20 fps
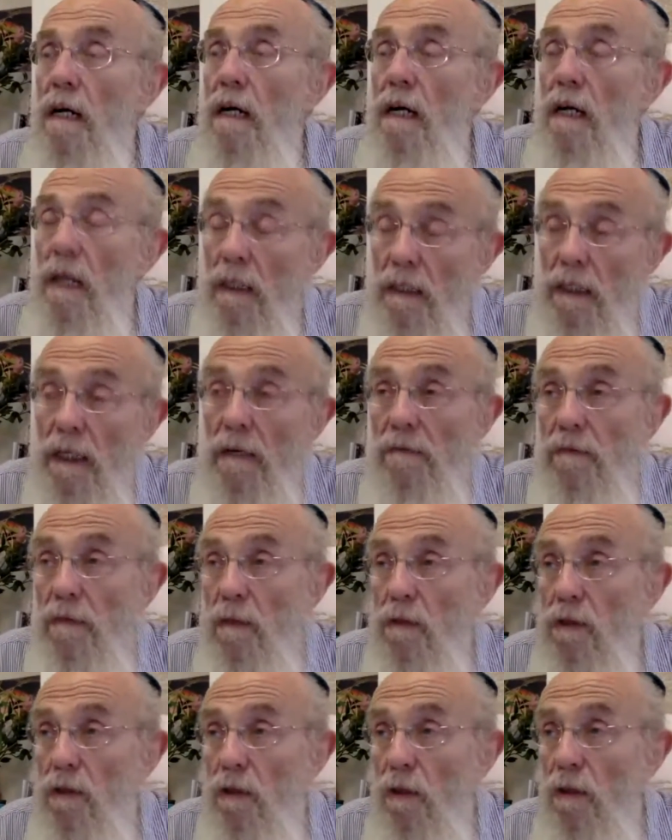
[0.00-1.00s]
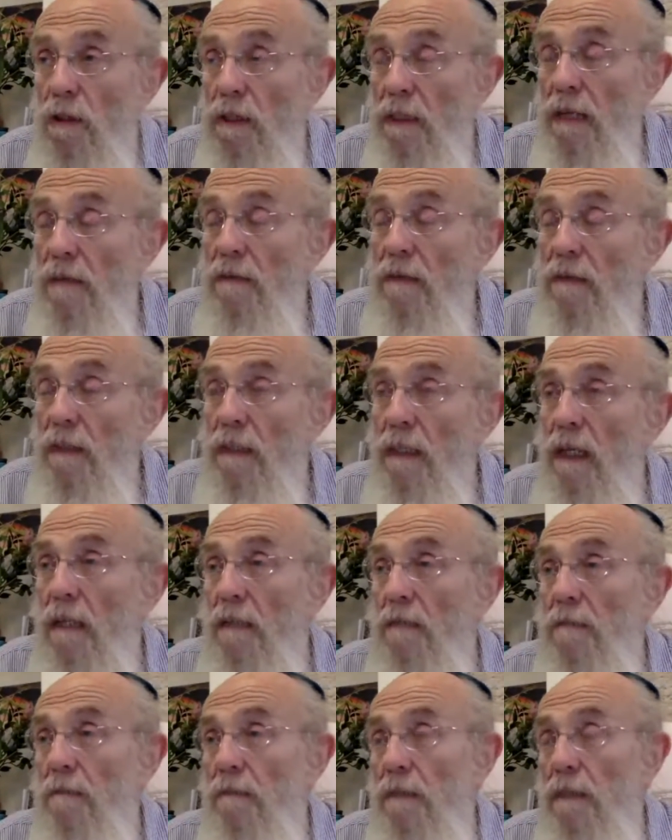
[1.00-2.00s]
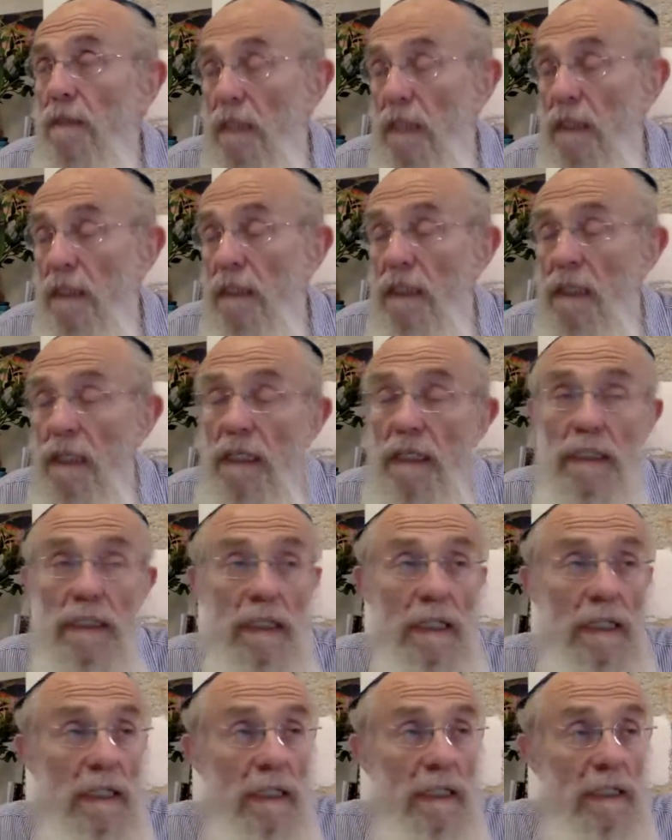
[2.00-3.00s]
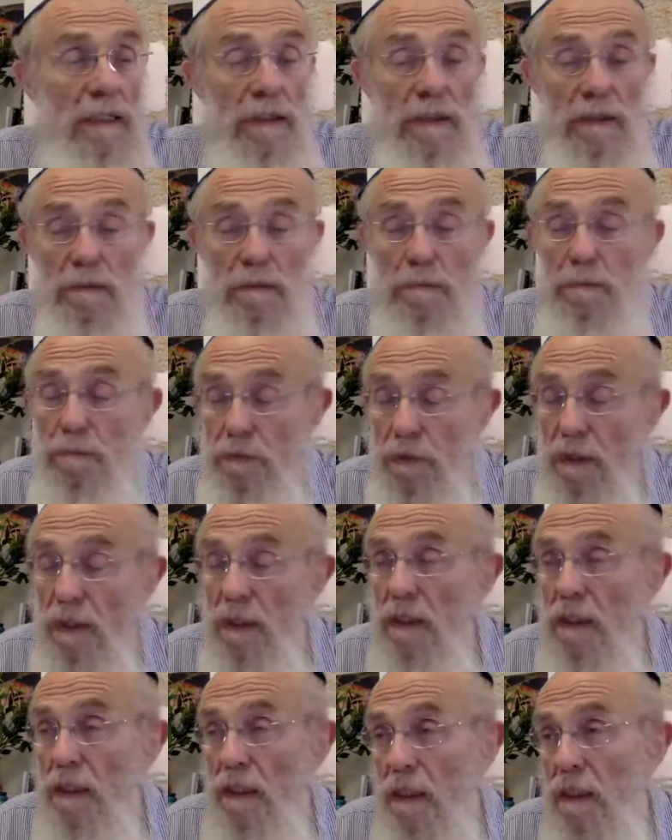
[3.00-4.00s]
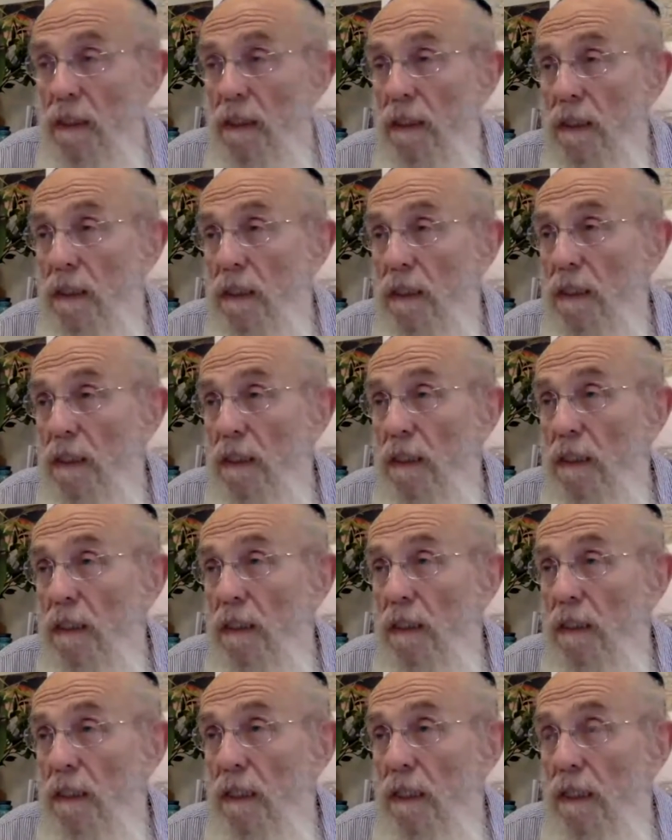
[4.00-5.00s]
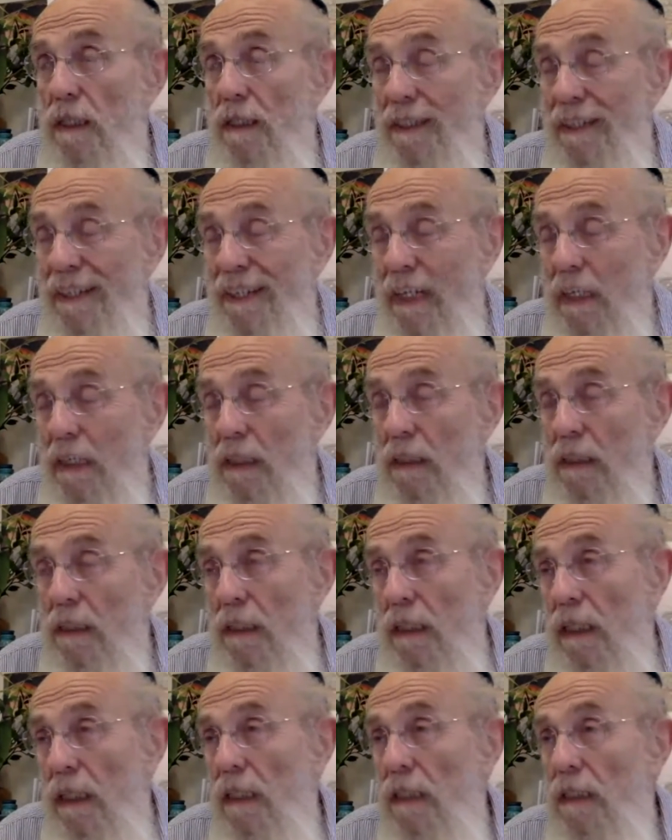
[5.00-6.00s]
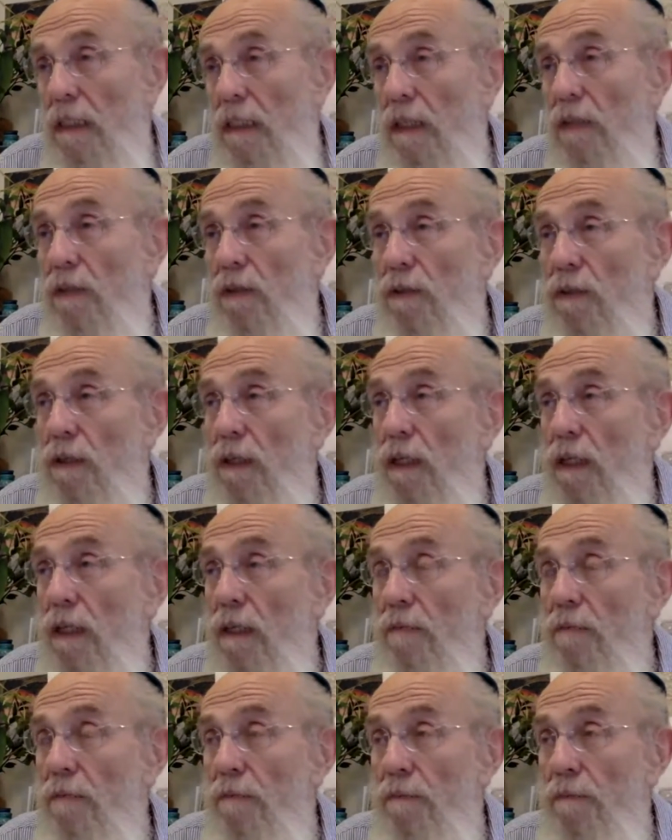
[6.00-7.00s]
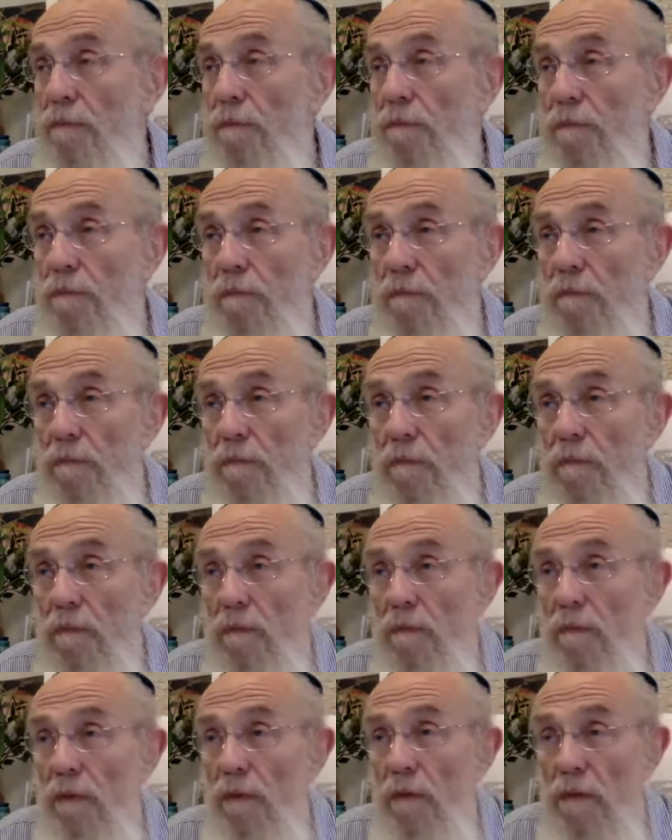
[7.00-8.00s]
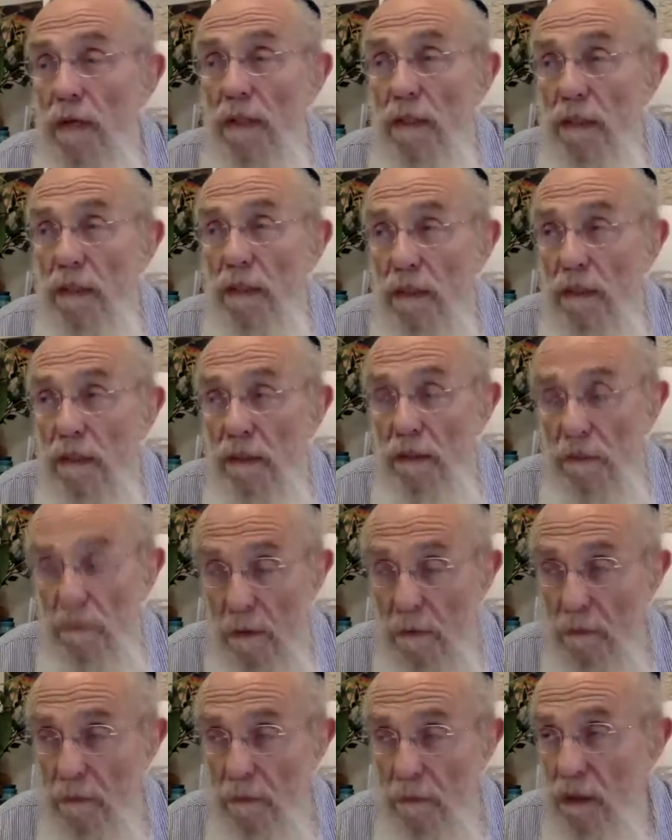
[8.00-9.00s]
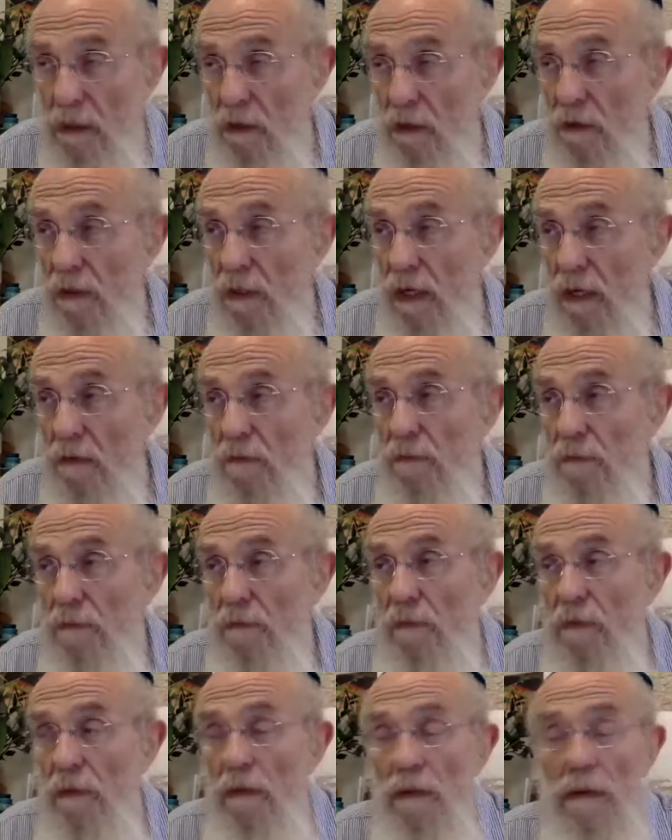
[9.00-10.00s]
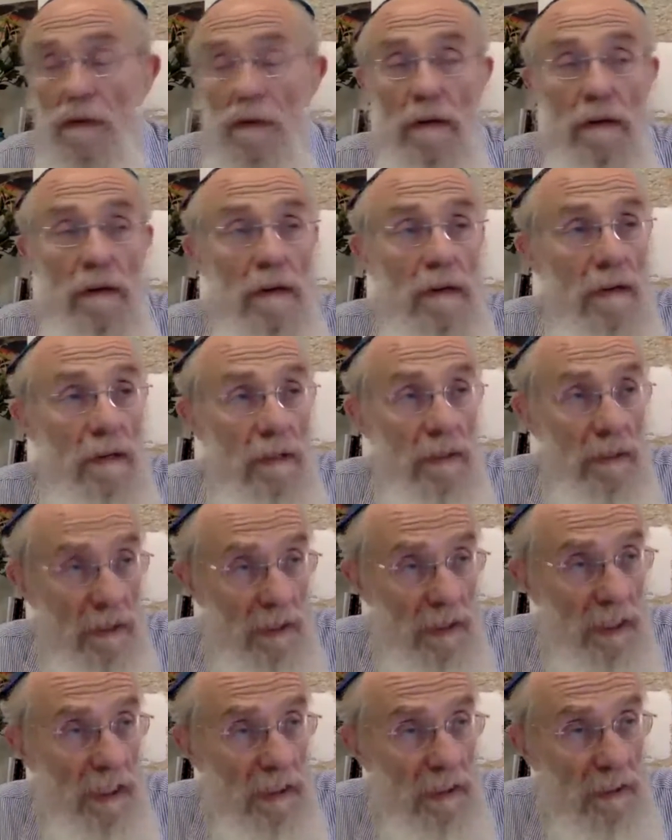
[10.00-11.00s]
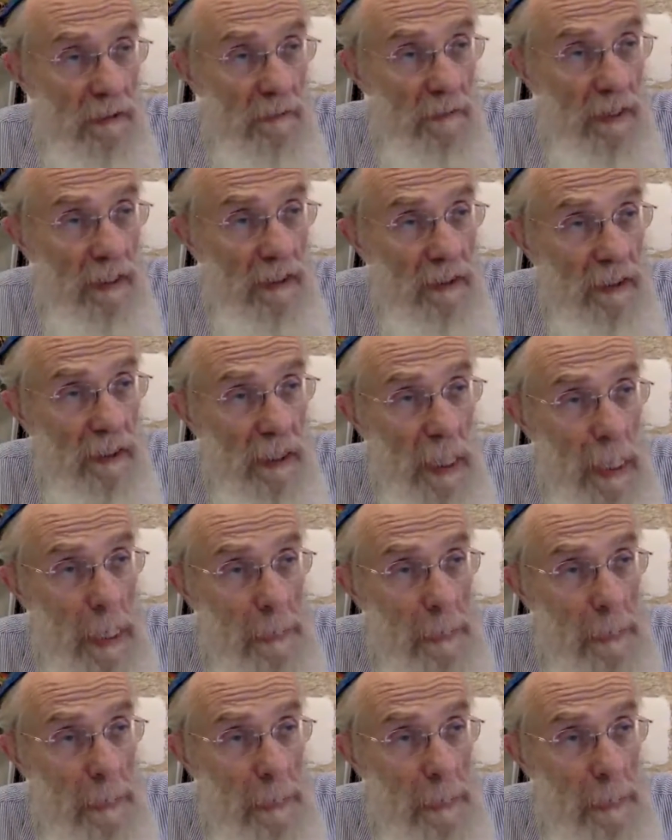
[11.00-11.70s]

And they have no choice, they have to tell him, and they say the prince thinks that he's a turkey. Right? Remember the story now? You catch the master?